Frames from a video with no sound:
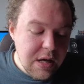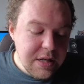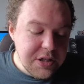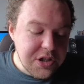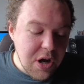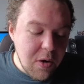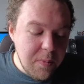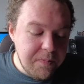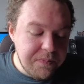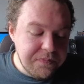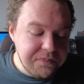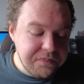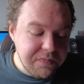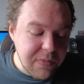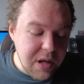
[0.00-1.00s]
So,
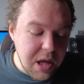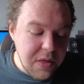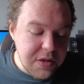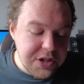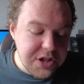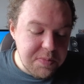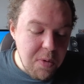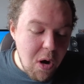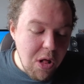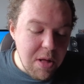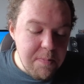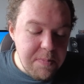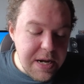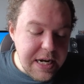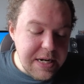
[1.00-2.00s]
the small
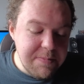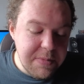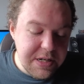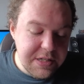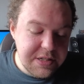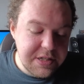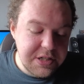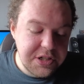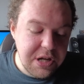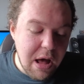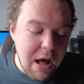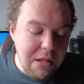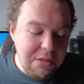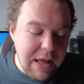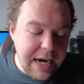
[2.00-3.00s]
and medium businesses
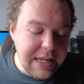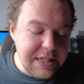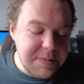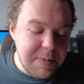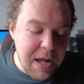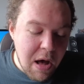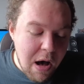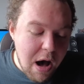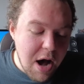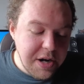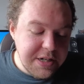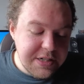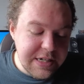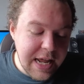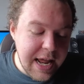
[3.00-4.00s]
are likely to be
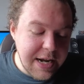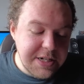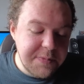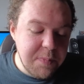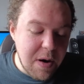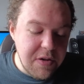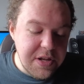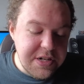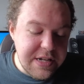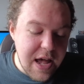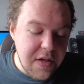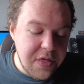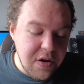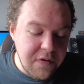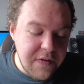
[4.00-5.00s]
hardest hit by the
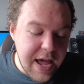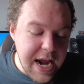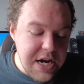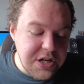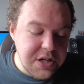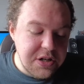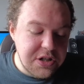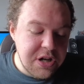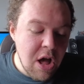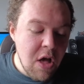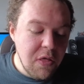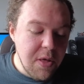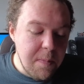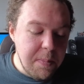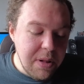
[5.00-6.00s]
death of agents
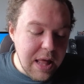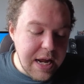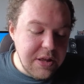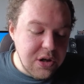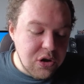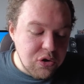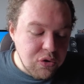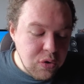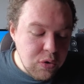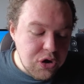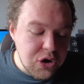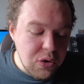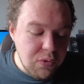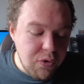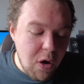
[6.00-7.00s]
that play the
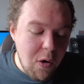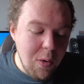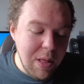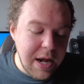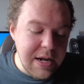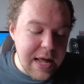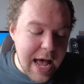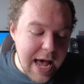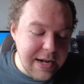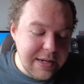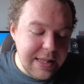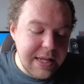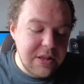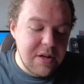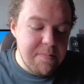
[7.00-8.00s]
crucial role in
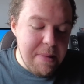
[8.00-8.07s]
handling the